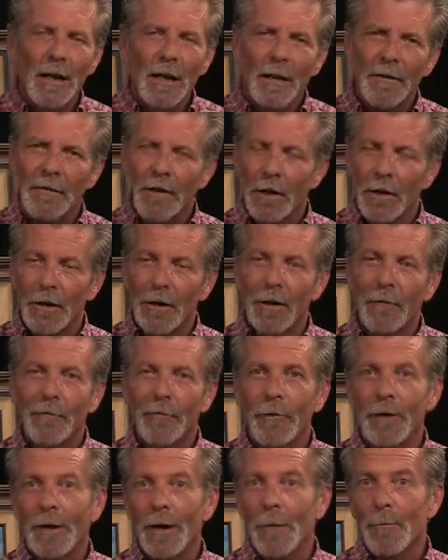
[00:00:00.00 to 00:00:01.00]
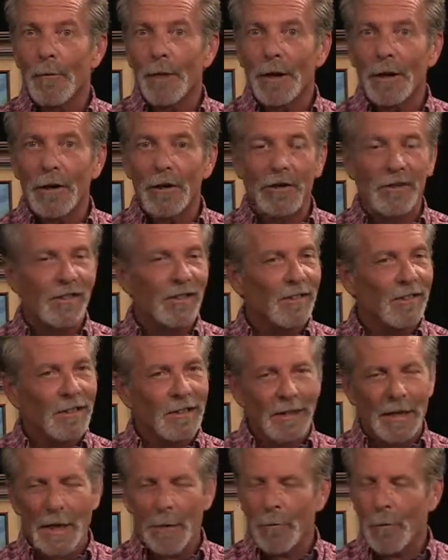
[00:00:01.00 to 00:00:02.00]
I've carried it for a number of years, the
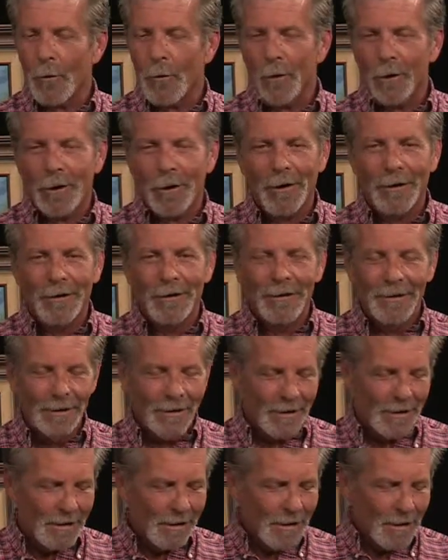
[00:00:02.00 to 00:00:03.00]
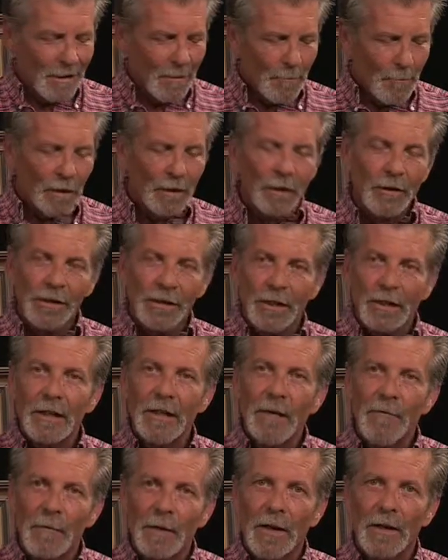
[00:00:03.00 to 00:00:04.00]
same quarter, but there's
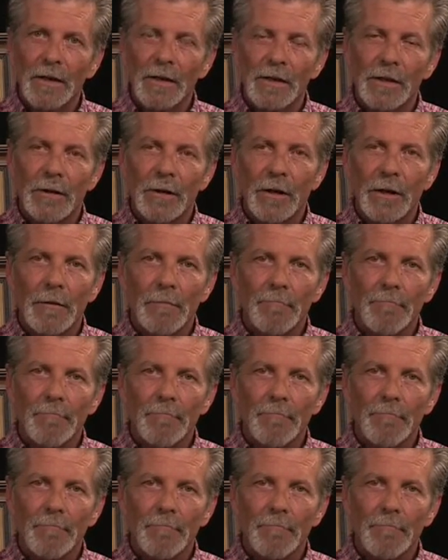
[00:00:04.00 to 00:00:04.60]
significance to it.